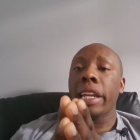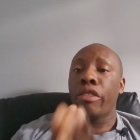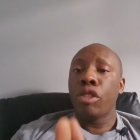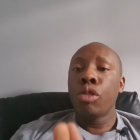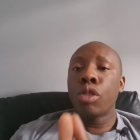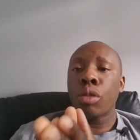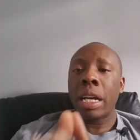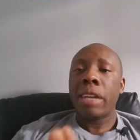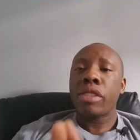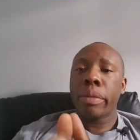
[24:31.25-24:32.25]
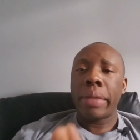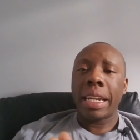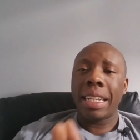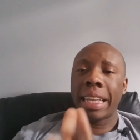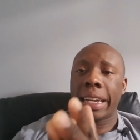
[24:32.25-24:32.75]
if you don't have
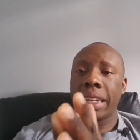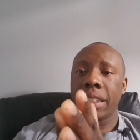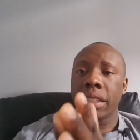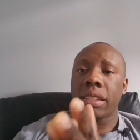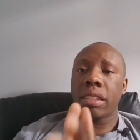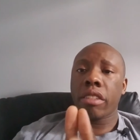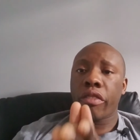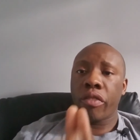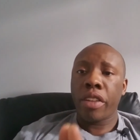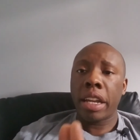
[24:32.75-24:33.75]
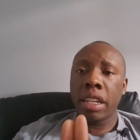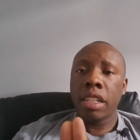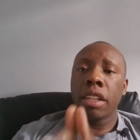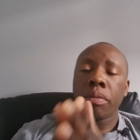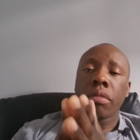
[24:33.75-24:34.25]
somebody that can defend